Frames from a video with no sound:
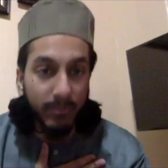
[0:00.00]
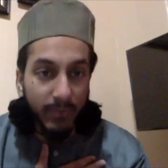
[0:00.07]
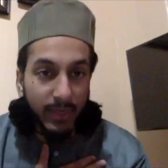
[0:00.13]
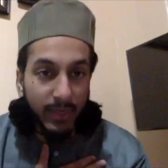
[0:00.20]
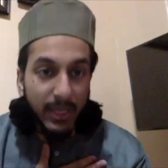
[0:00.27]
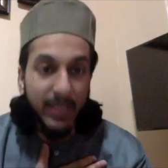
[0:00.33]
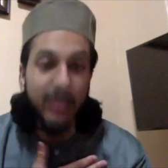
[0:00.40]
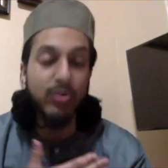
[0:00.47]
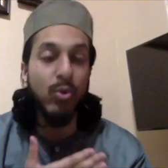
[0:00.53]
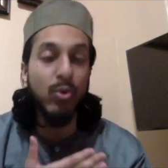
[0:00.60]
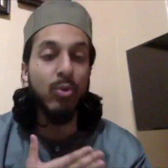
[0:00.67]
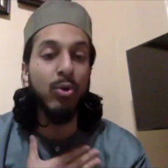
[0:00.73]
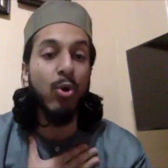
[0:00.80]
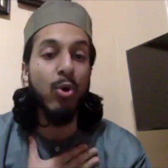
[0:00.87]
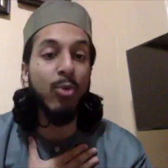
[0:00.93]

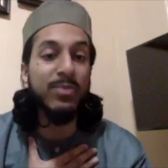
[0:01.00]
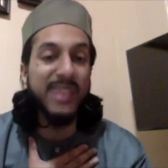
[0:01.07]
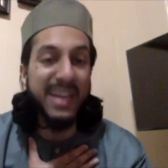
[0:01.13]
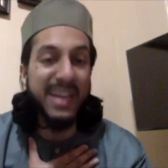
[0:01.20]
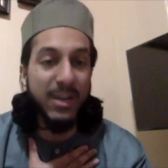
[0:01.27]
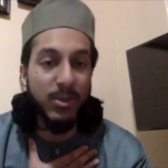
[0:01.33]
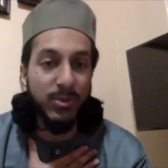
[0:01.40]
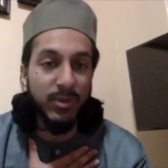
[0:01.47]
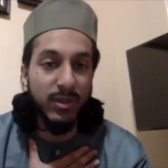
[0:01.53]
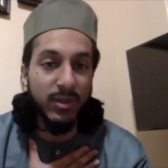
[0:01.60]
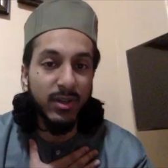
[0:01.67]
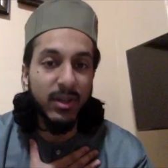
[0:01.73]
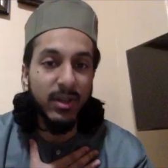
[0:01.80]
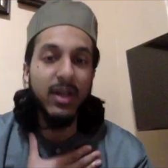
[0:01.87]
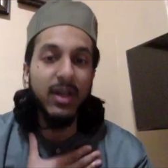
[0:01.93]
hometown,
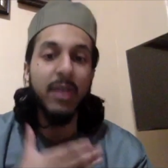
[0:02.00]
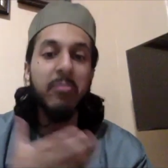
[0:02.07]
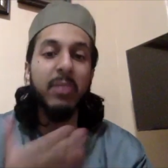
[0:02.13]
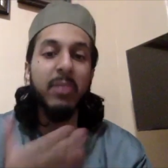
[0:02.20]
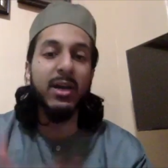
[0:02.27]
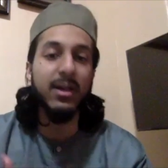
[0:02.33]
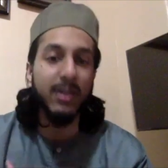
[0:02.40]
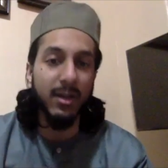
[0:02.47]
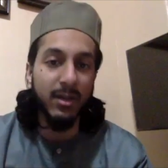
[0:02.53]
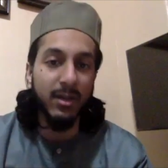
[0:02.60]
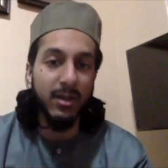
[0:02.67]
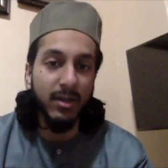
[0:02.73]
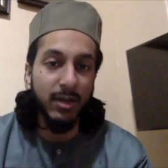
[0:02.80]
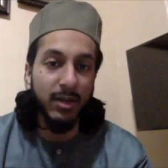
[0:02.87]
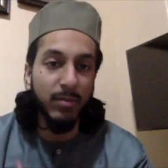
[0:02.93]
Makkah
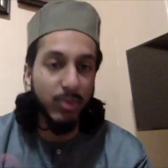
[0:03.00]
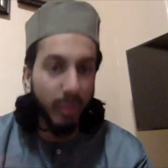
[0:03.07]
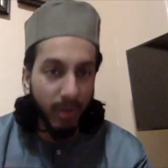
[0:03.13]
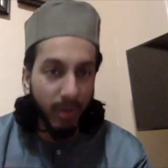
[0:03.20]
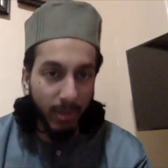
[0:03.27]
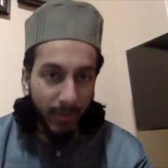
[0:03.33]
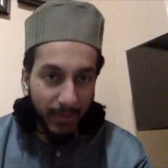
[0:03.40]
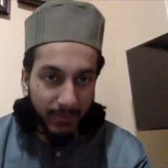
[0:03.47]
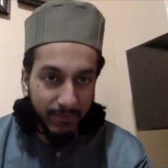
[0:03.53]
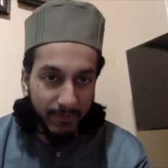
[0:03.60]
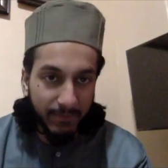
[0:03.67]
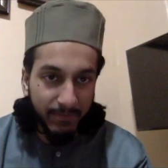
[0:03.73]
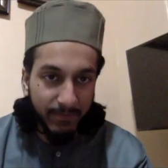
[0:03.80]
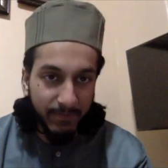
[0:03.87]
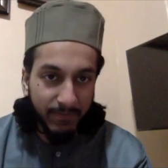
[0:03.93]
al-Mukarramah.
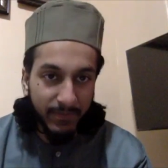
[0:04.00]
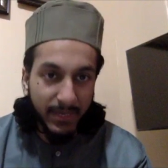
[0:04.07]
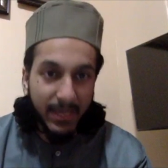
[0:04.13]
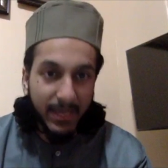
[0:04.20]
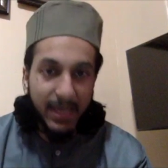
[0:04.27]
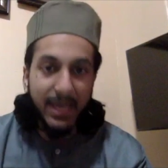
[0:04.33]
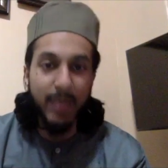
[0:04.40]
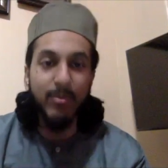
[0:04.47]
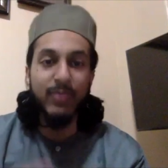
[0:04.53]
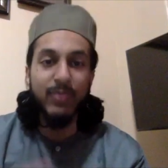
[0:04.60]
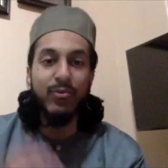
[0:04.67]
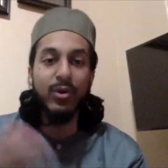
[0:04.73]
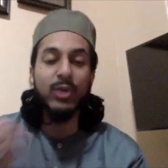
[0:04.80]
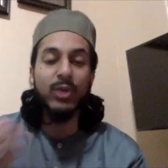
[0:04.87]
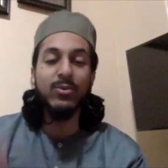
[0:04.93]
And
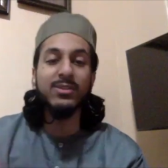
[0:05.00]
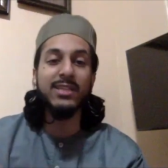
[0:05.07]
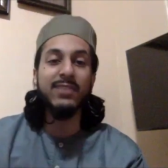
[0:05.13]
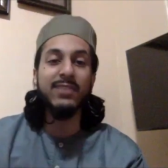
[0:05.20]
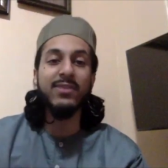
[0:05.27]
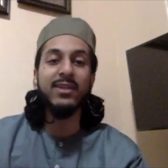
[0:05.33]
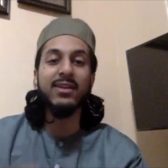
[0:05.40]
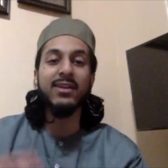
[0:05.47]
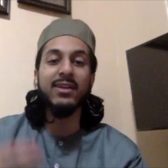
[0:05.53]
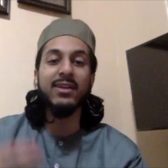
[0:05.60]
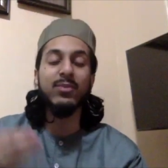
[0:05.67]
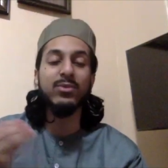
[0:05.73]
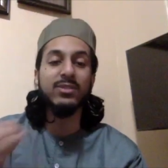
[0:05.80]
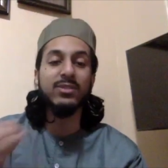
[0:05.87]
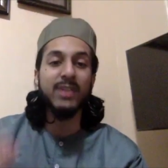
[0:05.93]
before he was leaving, he
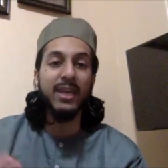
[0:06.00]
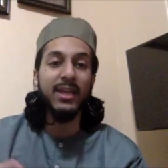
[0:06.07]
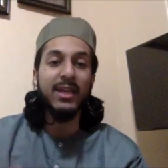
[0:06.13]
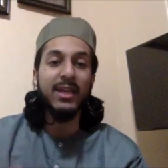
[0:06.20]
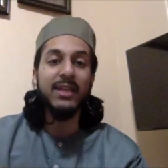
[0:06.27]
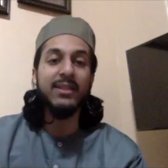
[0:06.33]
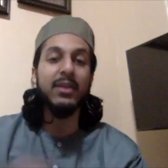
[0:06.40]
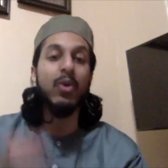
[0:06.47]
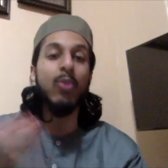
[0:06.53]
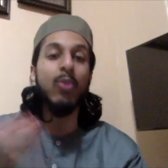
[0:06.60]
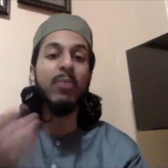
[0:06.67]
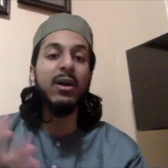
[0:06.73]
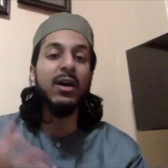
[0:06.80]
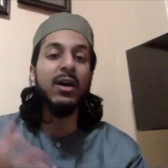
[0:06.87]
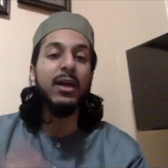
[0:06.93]
was saying that, "Oh
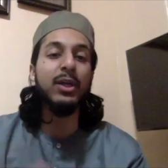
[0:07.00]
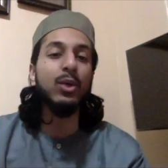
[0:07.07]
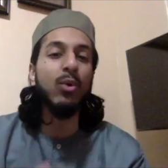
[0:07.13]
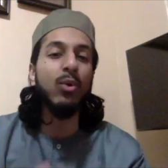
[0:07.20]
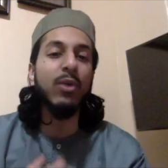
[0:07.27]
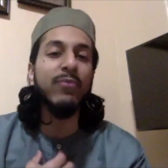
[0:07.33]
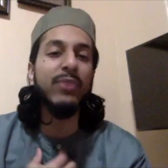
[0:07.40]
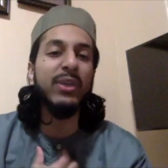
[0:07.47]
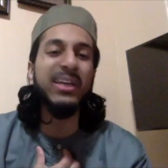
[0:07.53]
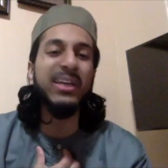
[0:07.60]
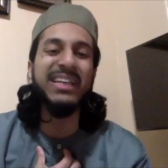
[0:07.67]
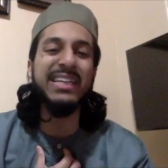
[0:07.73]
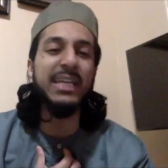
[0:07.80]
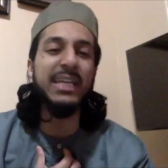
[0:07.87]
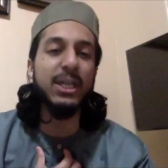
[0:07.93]
Makkah, you are very
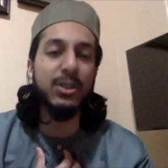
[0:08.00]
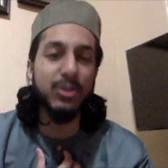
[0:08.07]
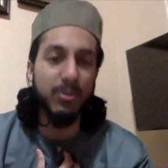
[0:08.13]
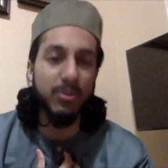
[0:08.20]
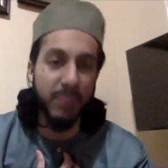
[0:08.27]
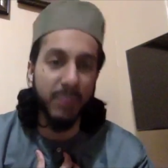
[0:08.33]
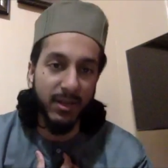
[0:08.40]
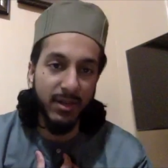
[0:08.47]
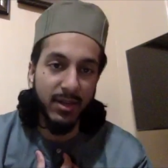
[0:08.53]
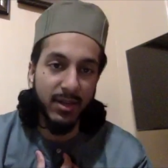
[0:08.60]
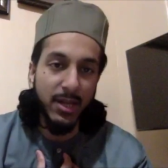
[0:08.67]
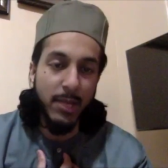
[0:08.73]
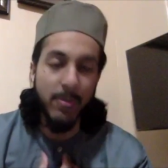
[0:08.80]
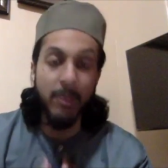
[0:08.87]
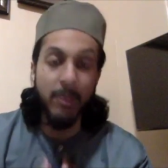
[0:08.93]
dear to me.
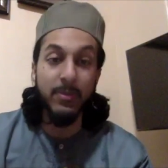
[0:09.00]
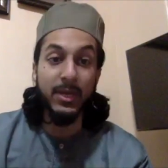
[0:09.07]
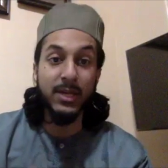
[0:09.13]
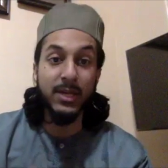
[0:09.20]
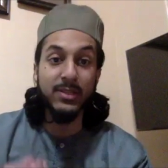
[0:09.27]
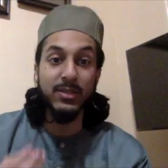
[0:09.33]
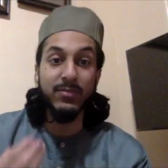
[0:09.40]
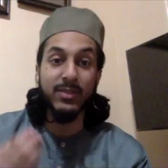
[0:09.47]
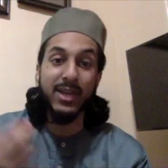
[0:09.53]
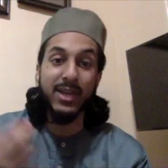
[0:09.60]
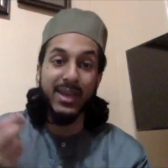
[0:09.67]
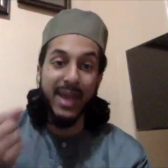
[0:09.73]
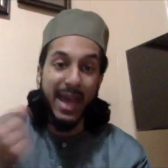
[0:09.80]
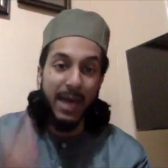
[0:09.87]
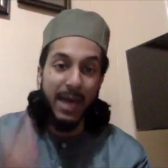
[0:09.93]
But because of the
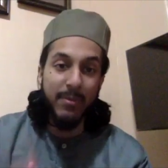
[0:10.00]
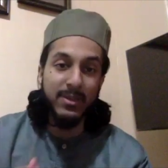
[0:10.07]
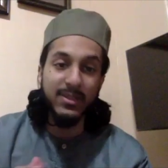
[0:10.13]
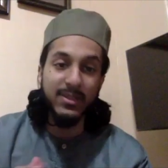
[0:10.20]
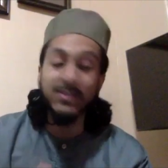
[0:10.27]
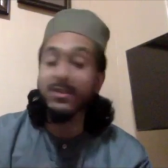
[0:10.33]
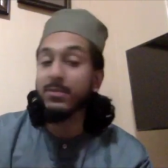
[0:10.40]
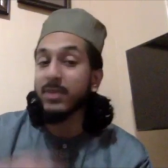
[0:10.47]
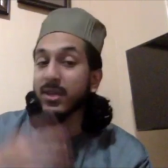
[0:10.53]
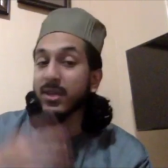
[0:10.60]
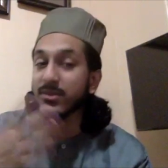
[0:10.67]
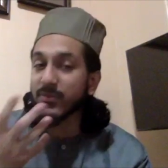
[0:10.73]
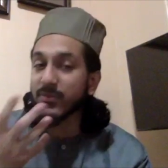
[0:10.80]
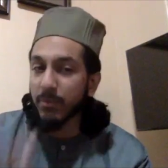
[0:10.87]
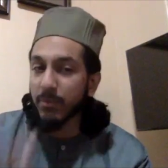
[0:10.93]
inhabitants and because
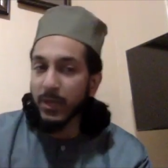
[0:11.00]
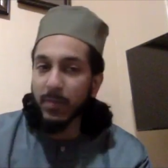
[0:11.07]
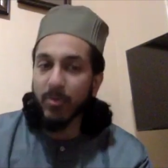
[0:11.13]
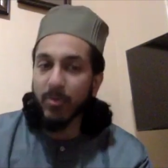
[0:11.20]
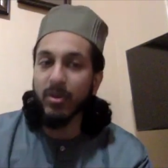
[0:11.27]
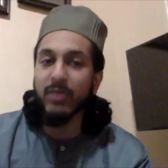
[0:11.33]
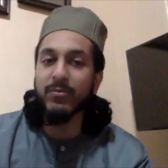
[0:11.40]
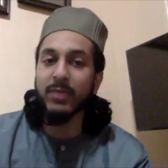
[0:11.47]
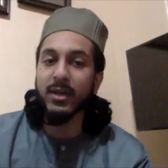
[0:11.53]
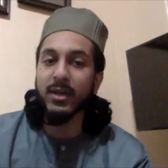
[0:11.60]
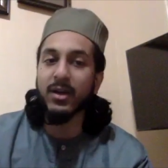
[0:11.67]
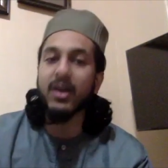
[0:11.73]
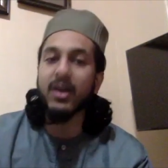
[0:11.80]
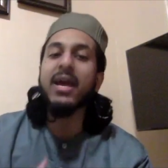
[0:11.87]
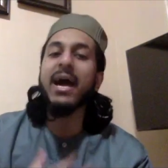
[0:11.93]
of the people of Makkah,
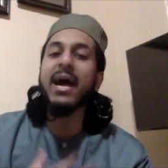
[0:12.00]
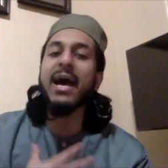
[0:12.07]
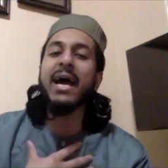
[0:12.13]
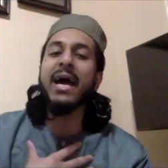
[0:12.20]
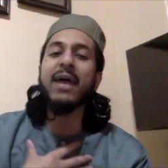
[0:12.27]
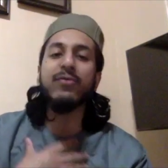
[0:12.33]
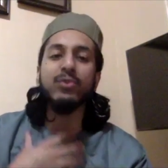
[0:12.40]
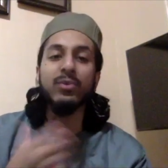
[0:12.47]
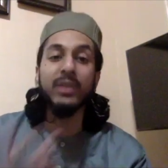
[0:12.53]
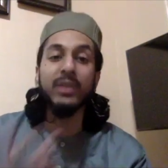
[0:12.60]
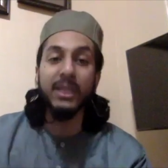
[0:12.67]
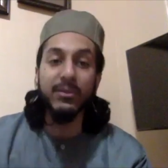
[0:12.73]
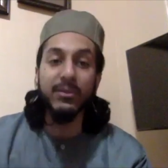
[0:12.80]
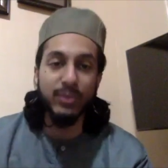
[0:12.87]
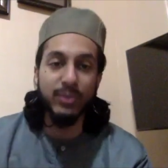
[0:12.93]
I have to
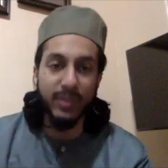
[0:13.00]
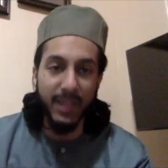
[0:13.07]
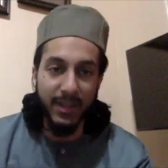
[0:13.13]
leave today."